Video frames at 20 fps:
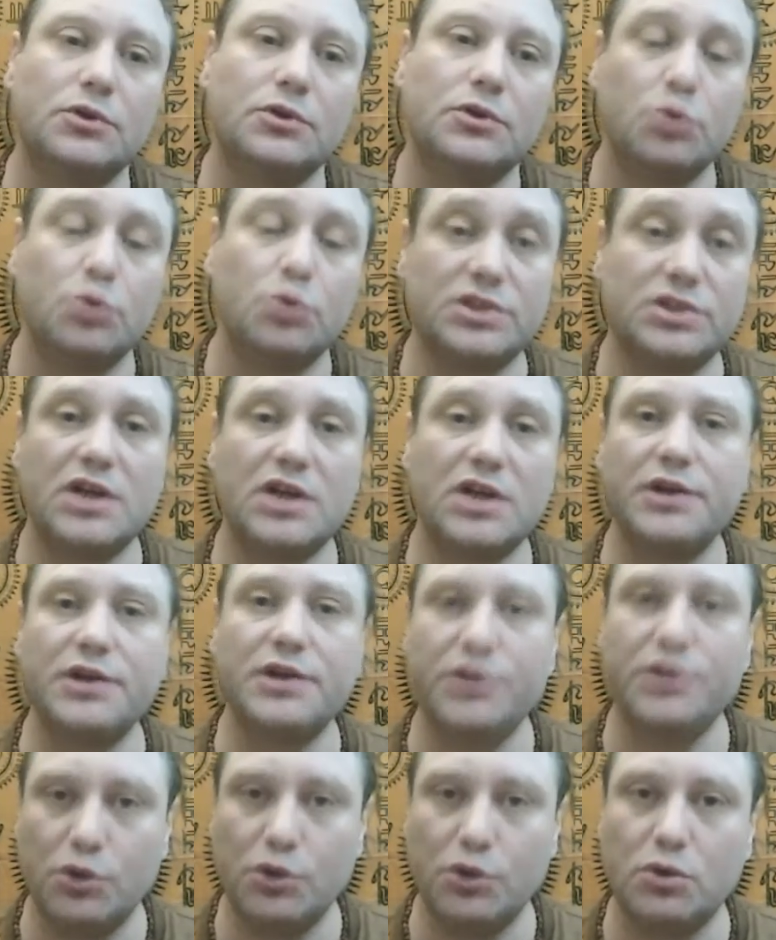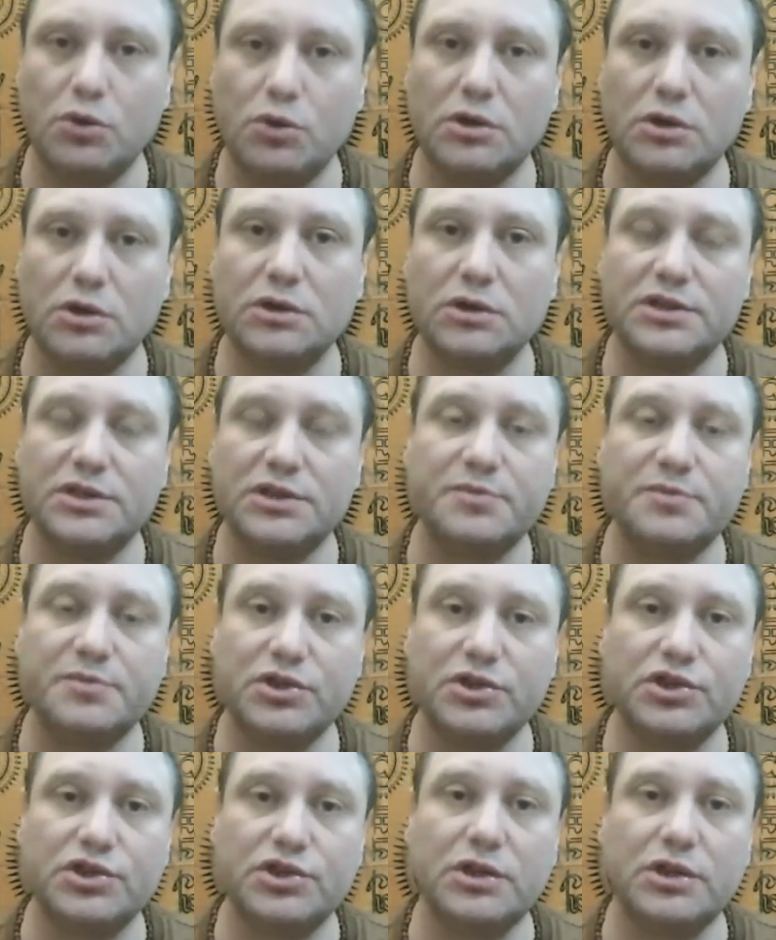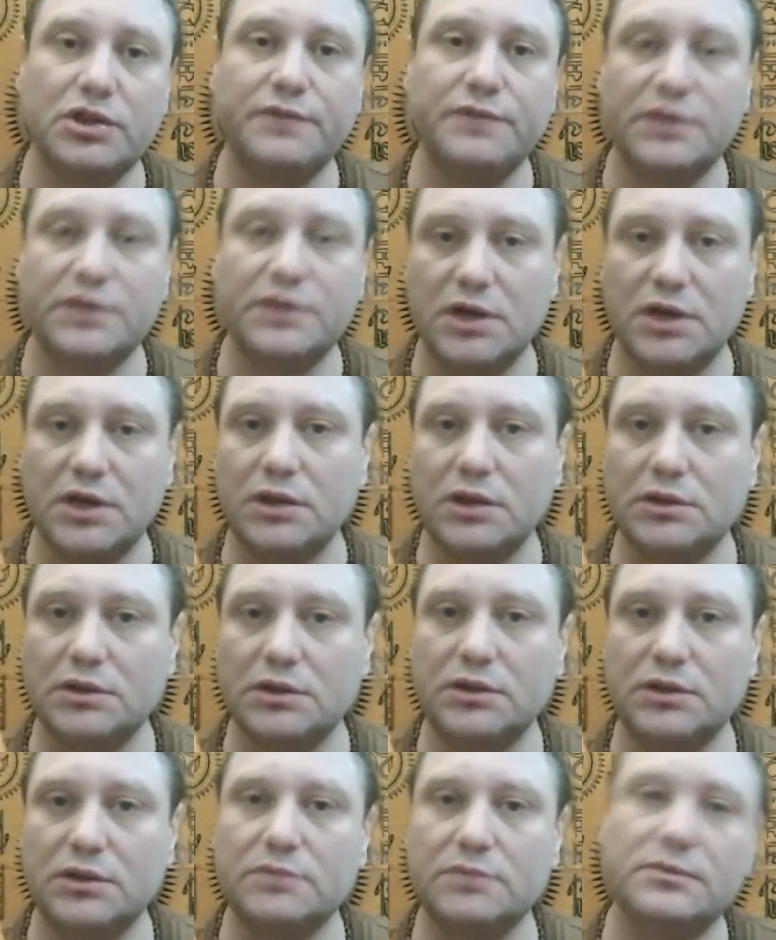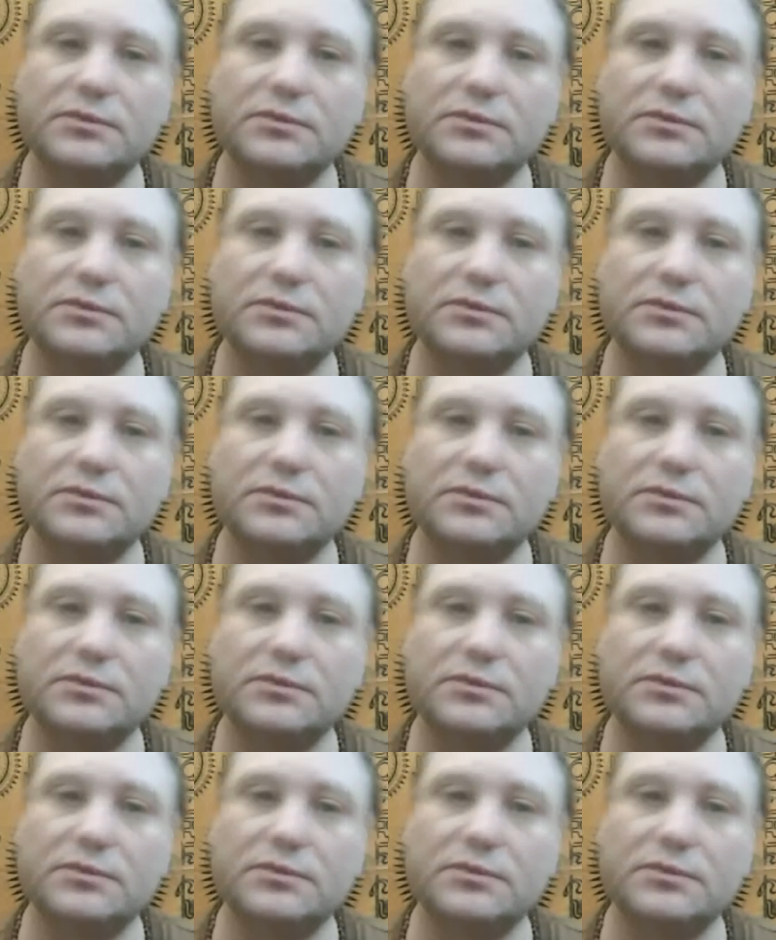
who study yoga, especially Vedanta.